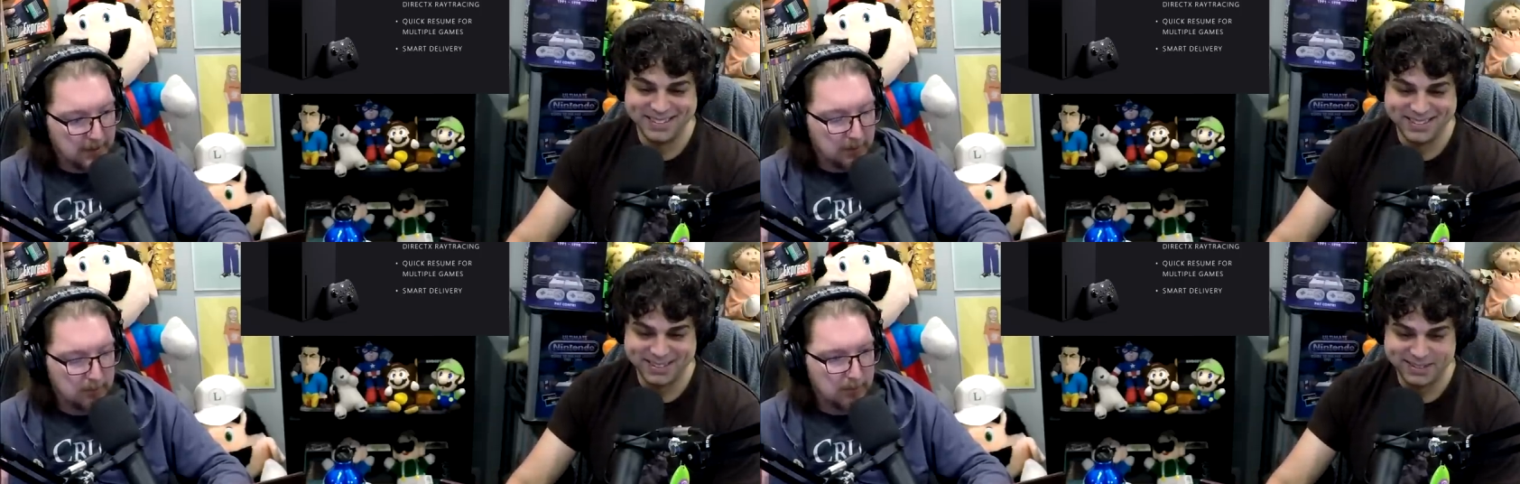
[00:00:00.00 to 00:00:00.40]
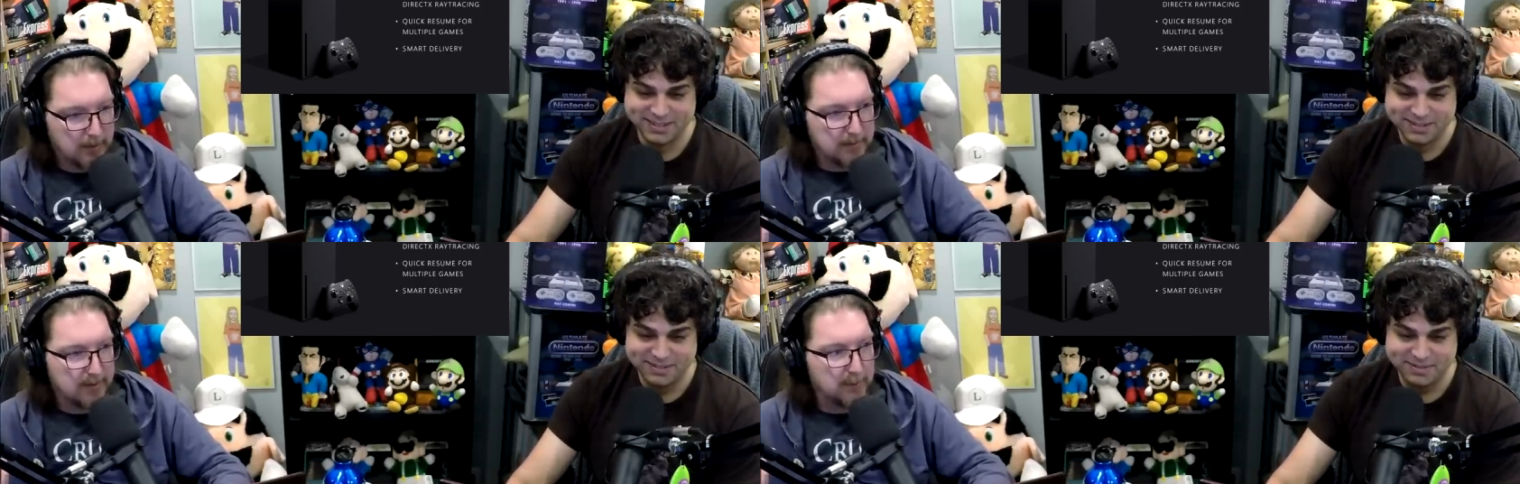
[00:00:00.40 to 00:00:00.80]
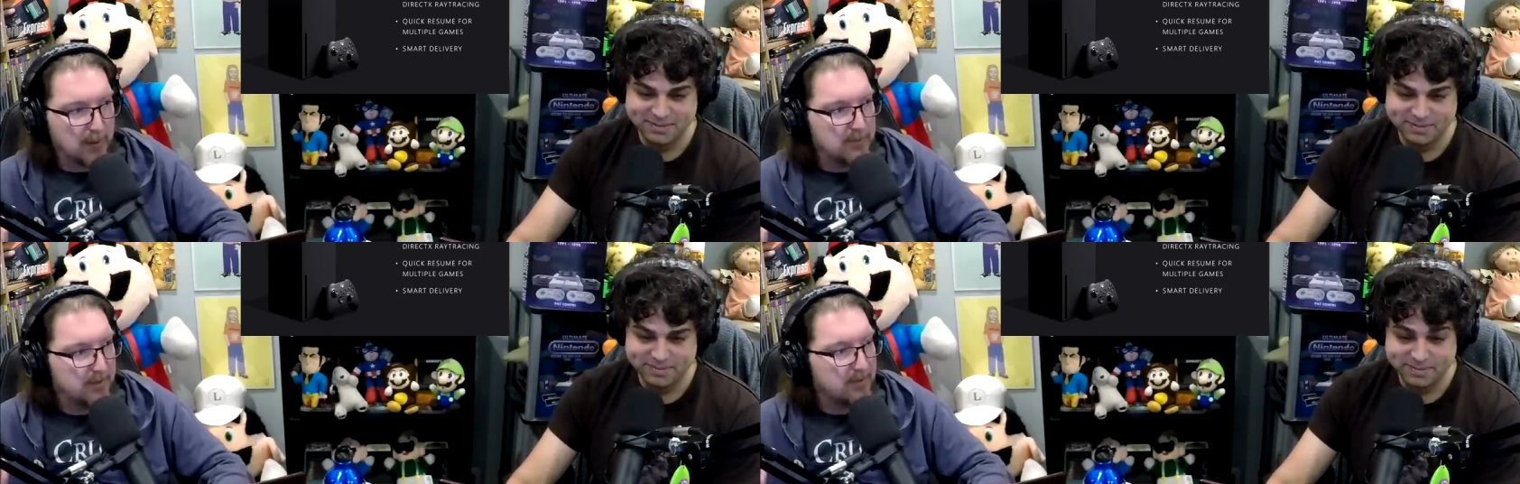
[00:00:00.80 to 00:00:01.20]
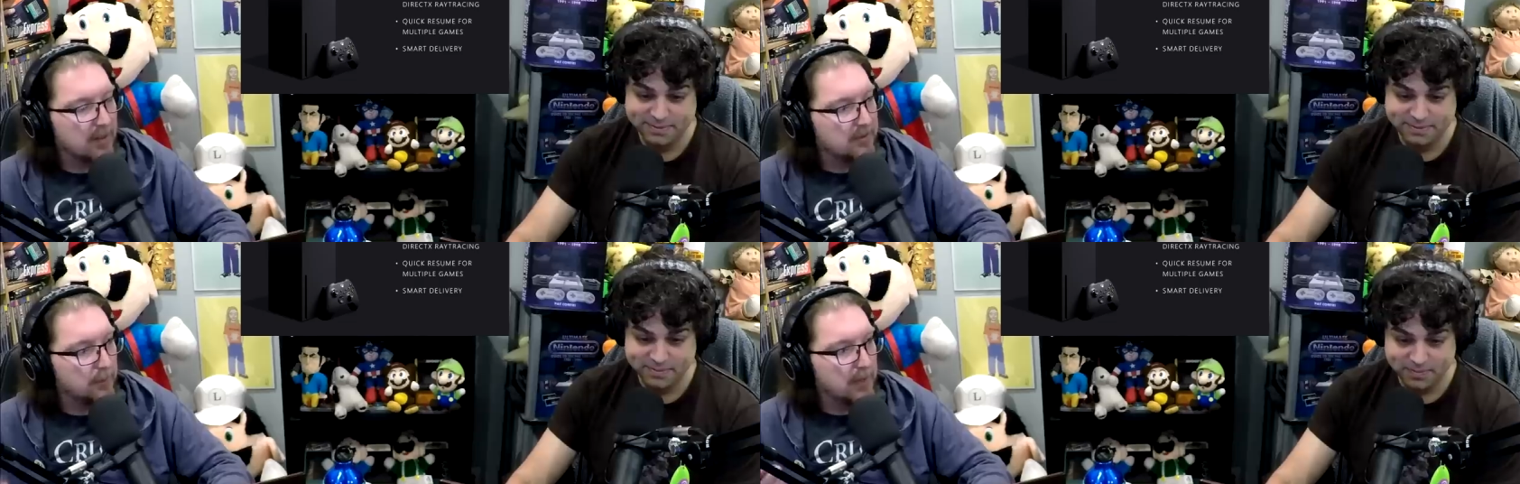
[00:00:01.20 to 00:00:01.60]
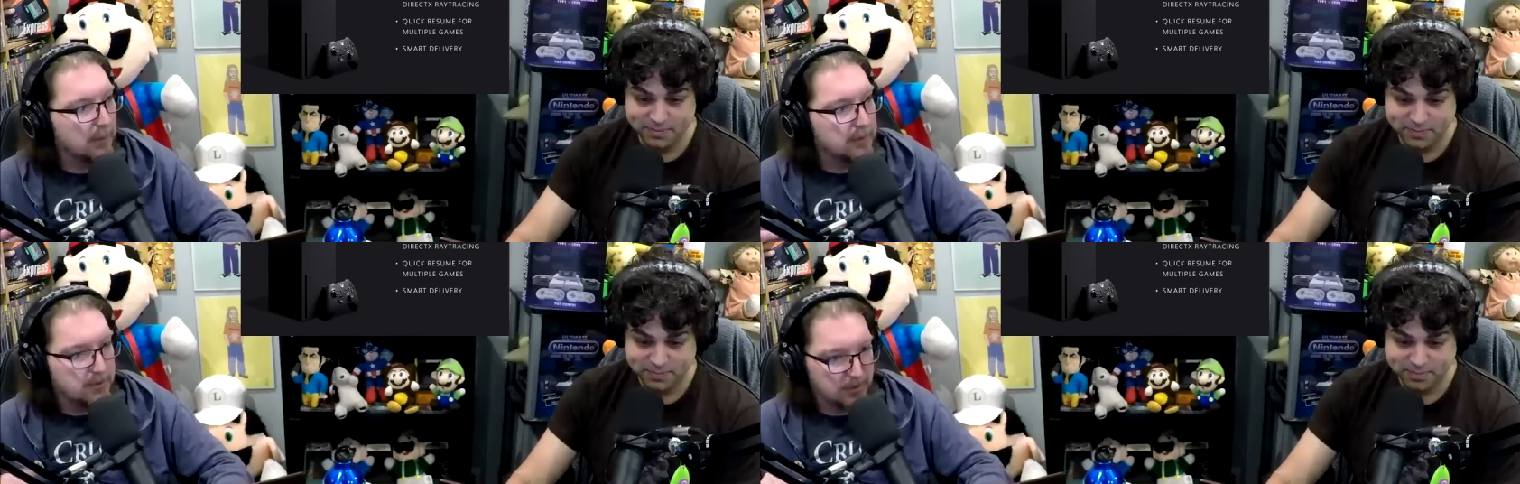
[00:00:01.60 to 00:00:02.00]
Speaker 1: you know, it, sometimes it's nice to
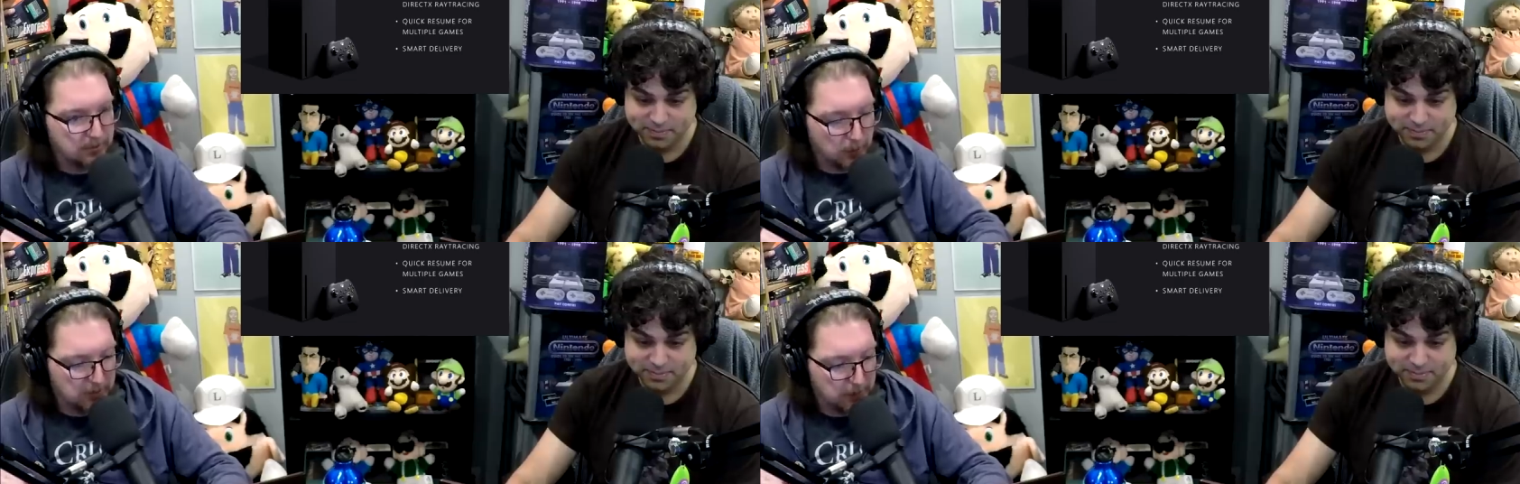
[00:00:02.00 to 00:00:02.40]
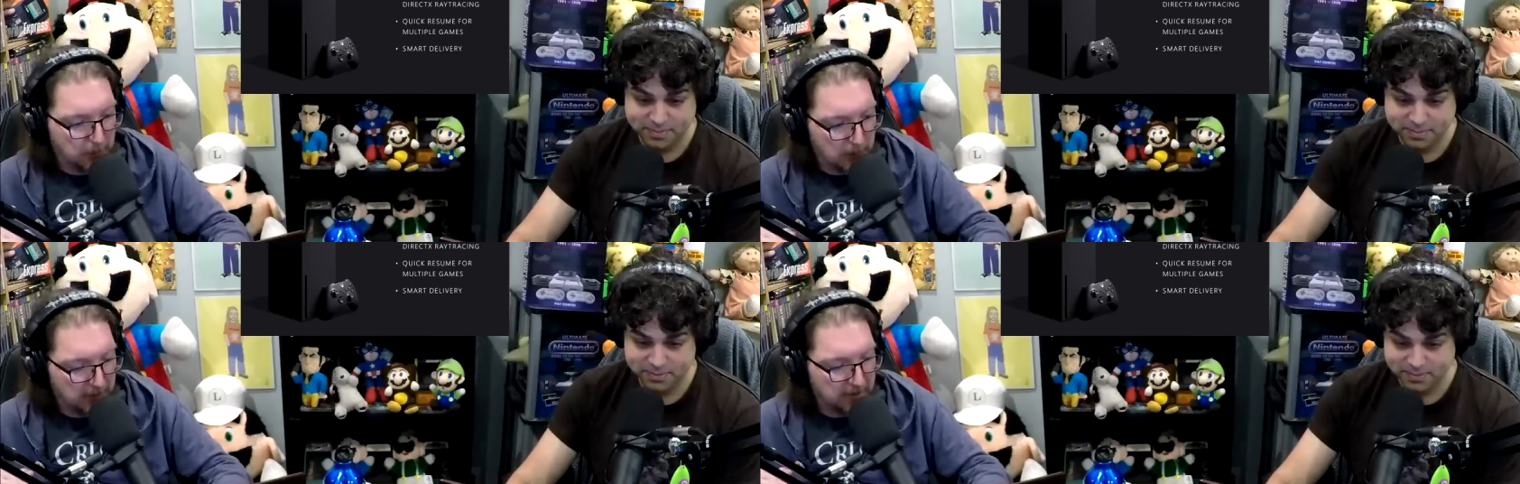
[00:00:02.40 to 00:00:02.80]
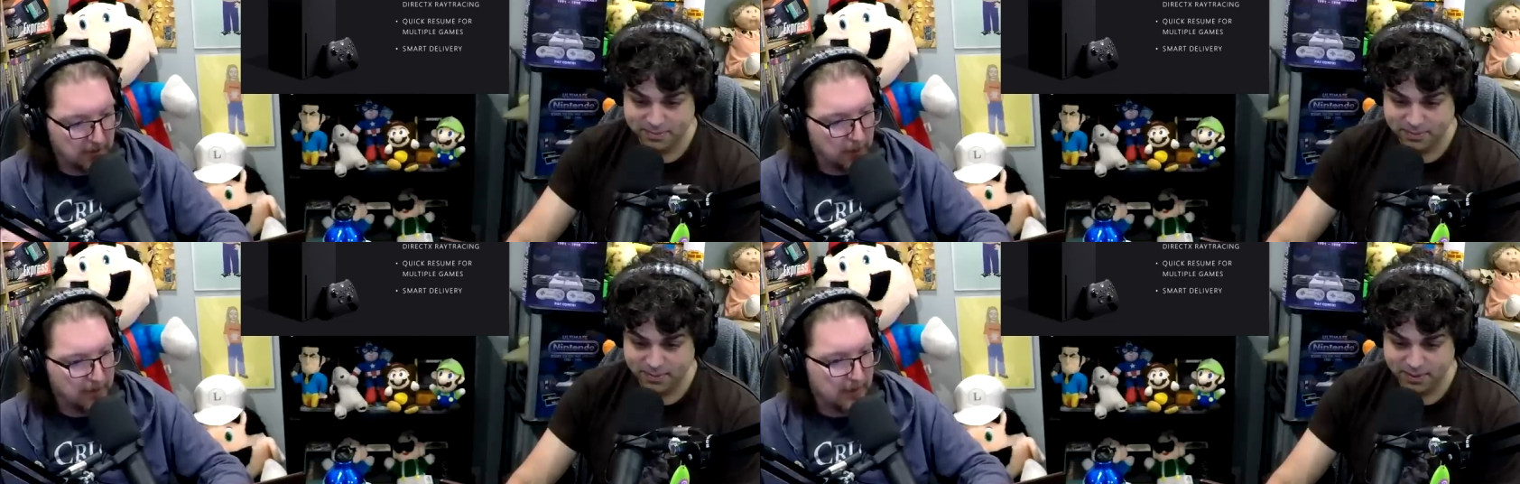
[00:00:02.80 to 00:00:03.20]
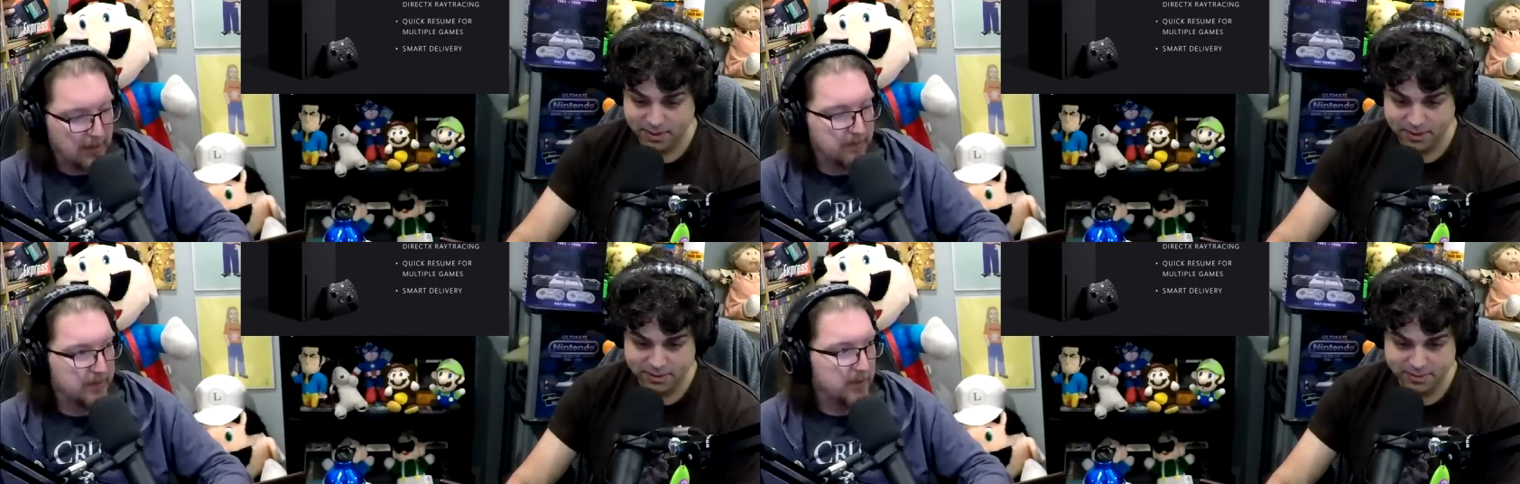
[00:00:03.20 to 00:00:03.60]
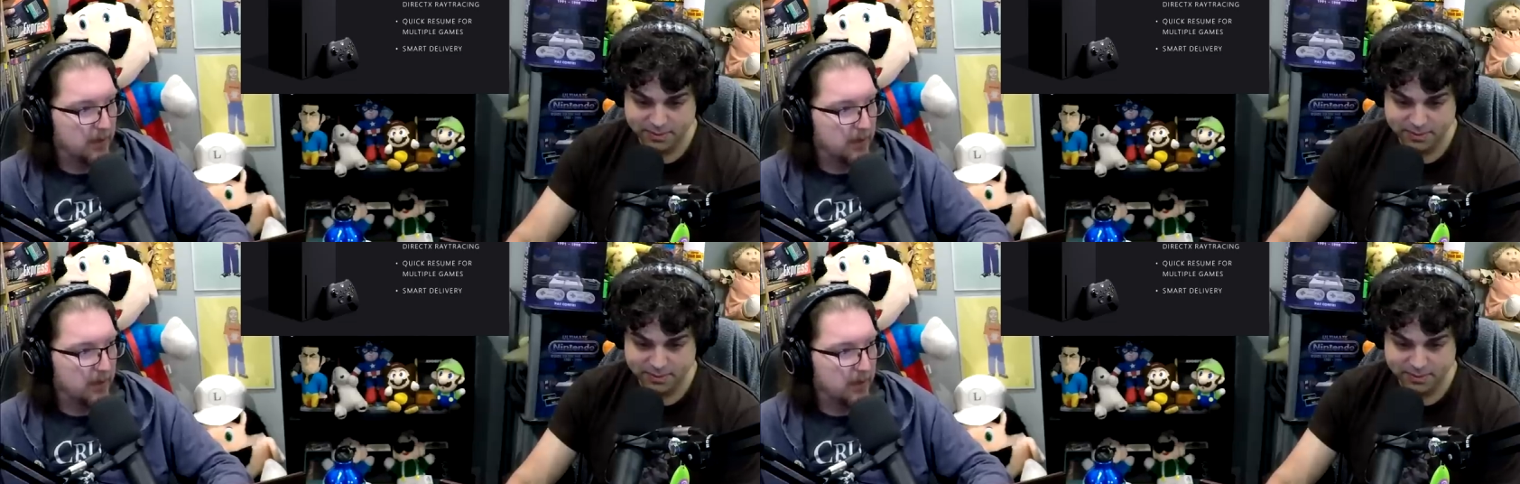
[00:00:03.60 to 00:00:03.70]
be able to just switch between what you're doing without having